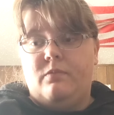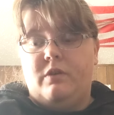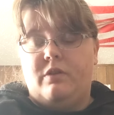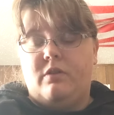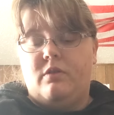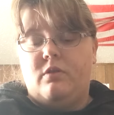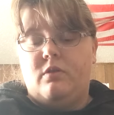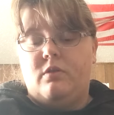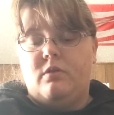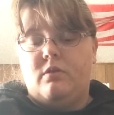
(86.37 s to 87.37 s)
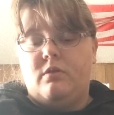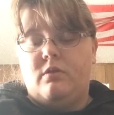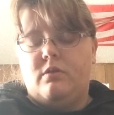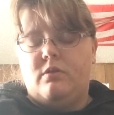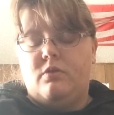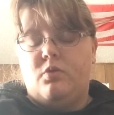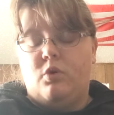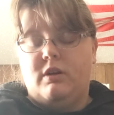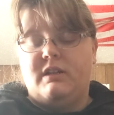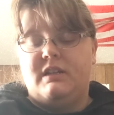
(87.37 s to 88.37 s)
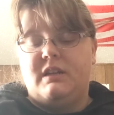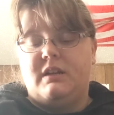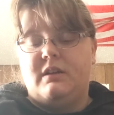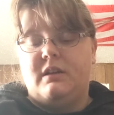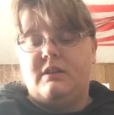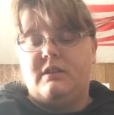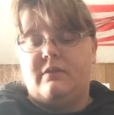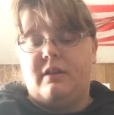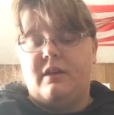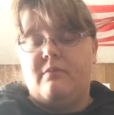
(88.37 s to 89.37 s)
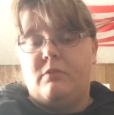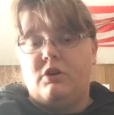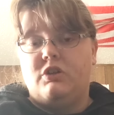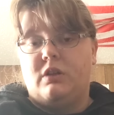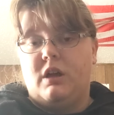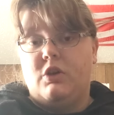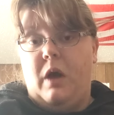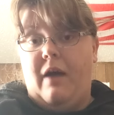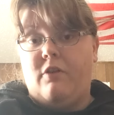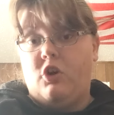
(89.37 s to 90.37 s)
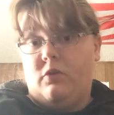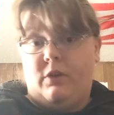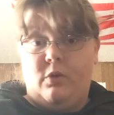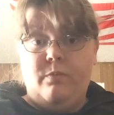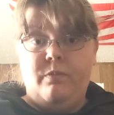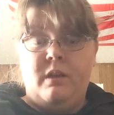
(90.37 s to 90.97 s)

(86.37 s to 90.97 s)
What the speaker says: With quarantine and stuff like that in martial law, you have a curfew,